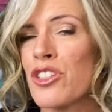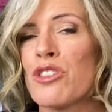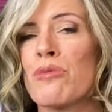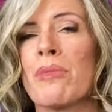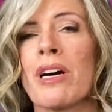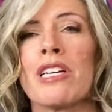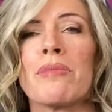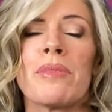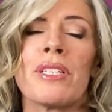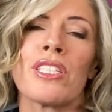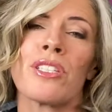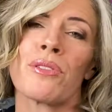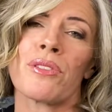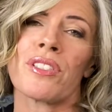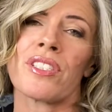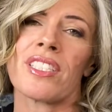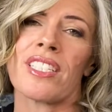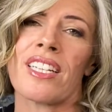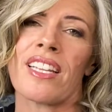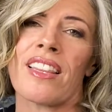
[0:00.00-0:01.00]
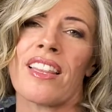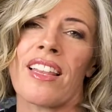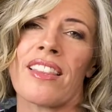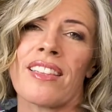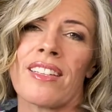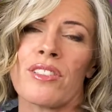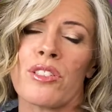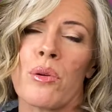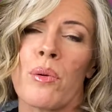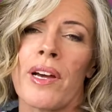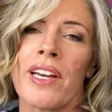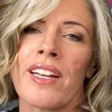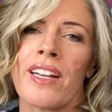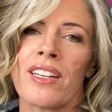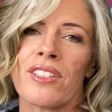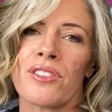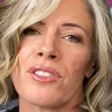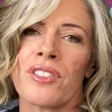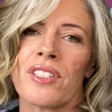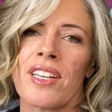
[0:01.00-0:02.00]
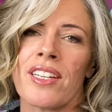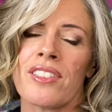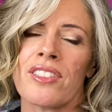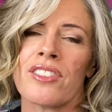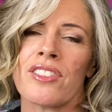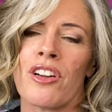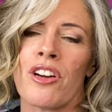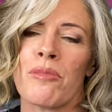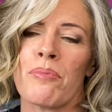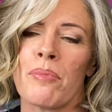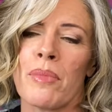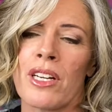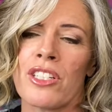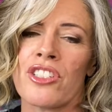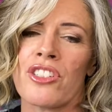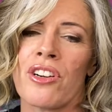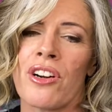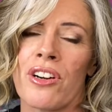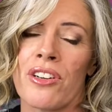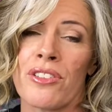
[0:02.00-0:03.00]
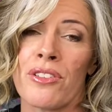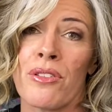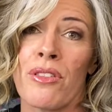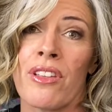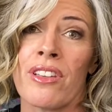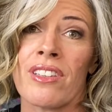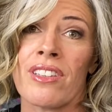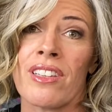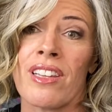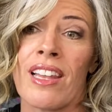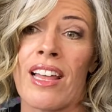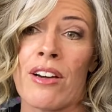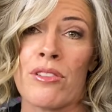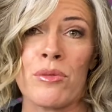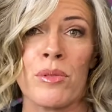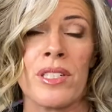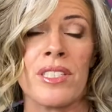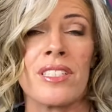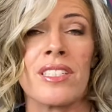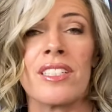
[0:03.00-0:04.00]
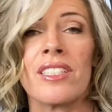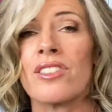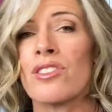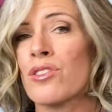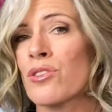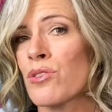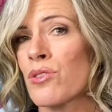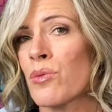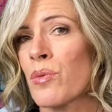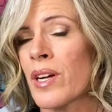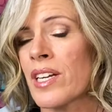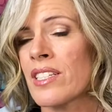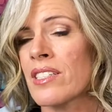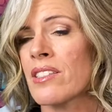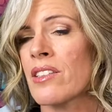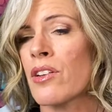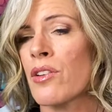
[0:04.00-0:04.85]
might be noticing that these quiet exercises are much harder than loud ones in certain ways.